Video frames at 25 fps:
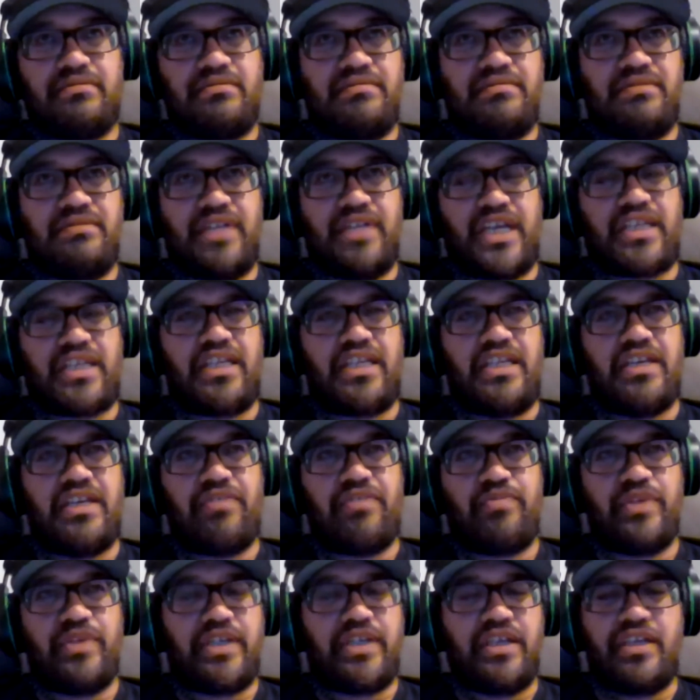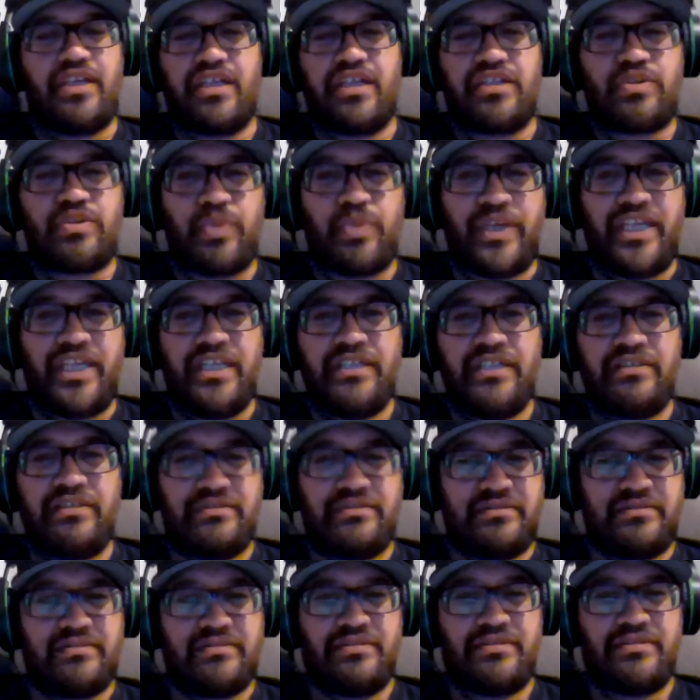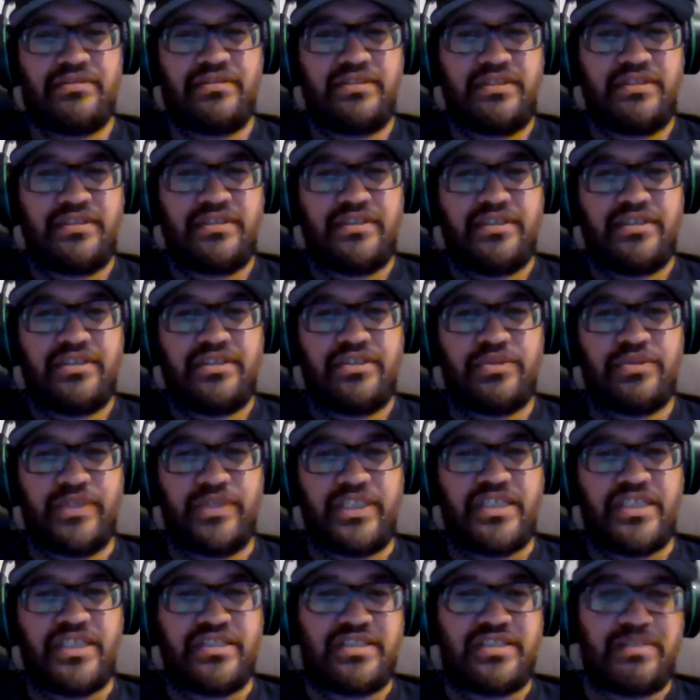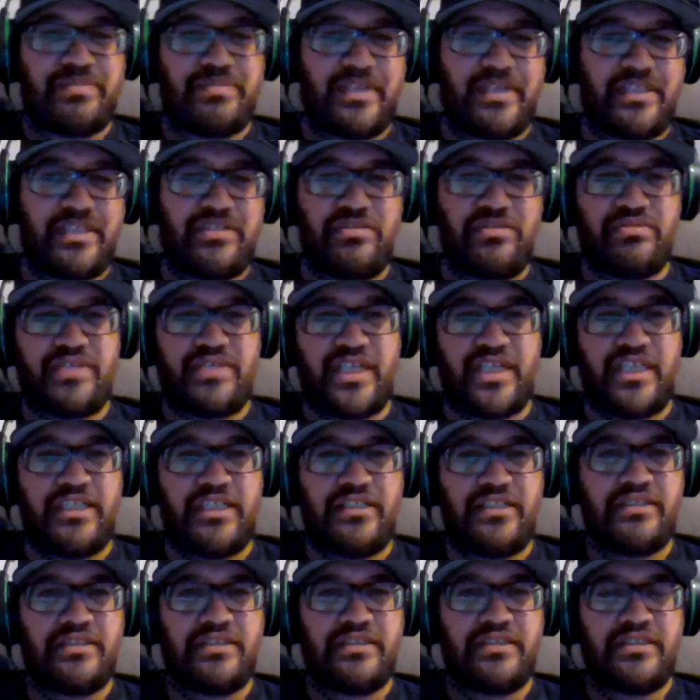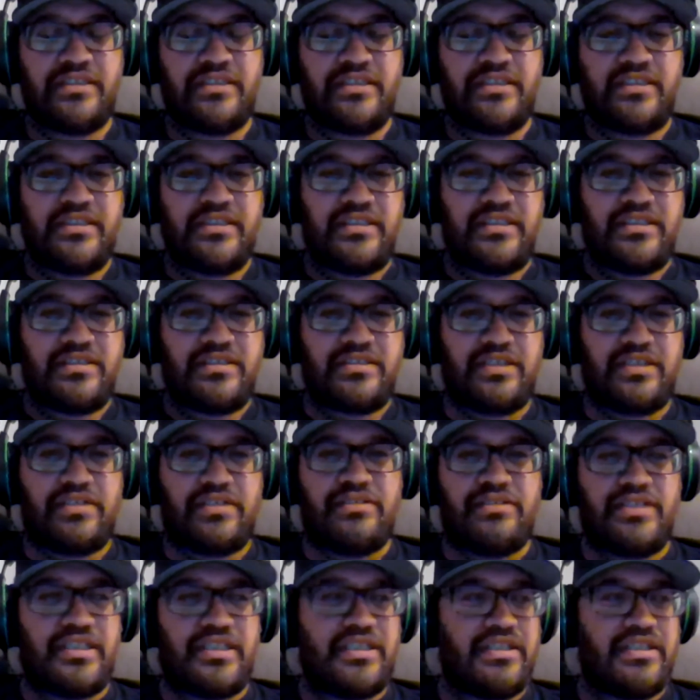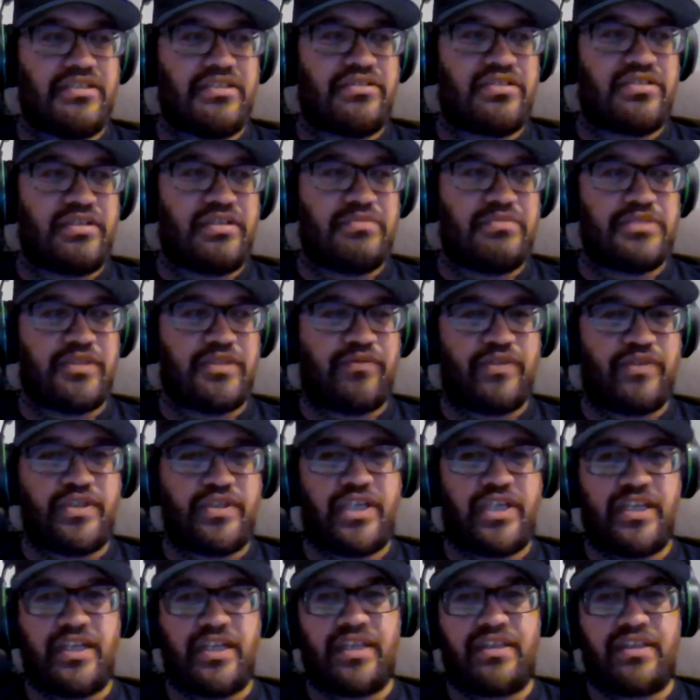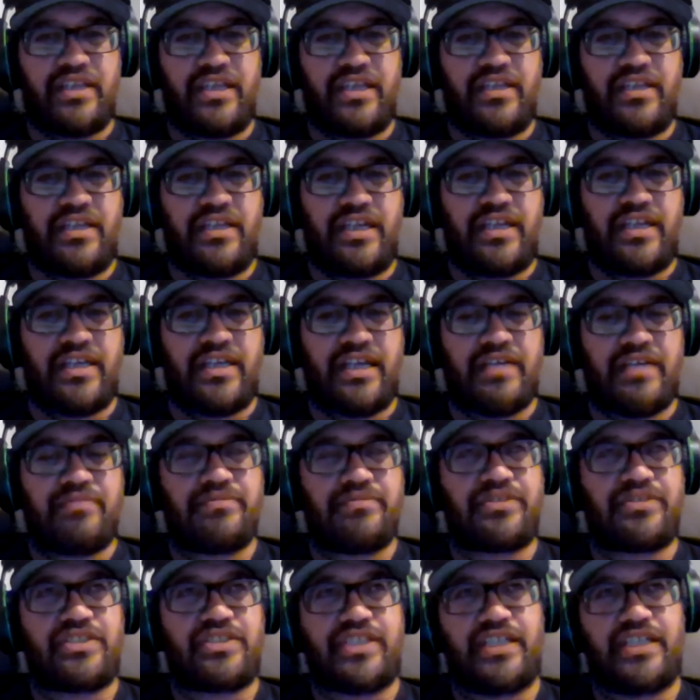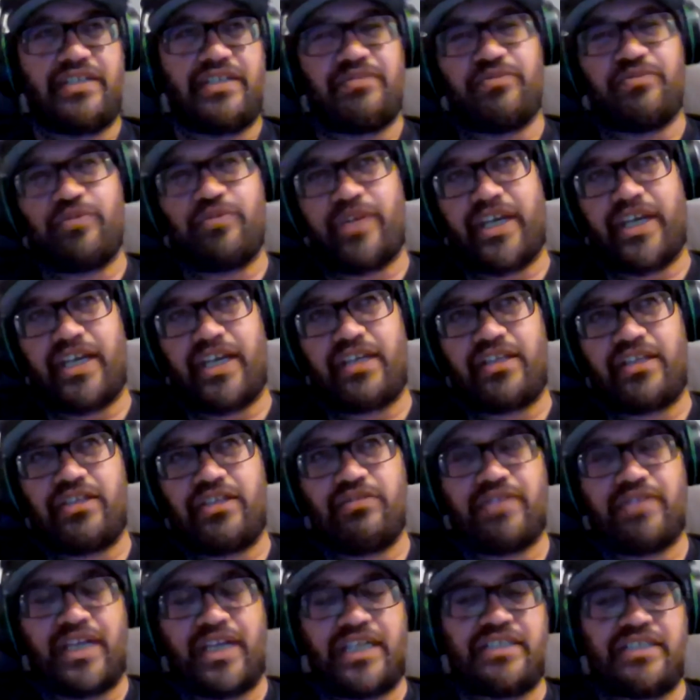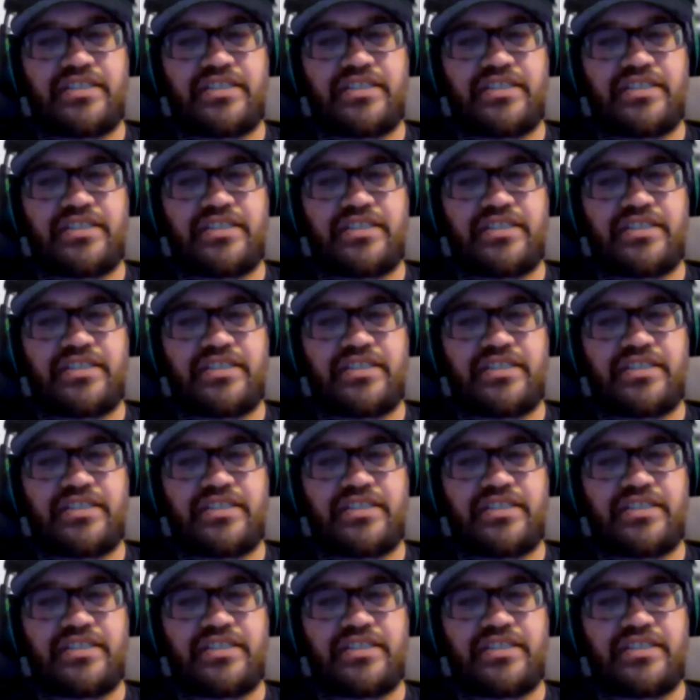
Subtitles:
lucky if we can get 20 kids that play kīorahi. So in terms of looking at that and seeing where kīorahi's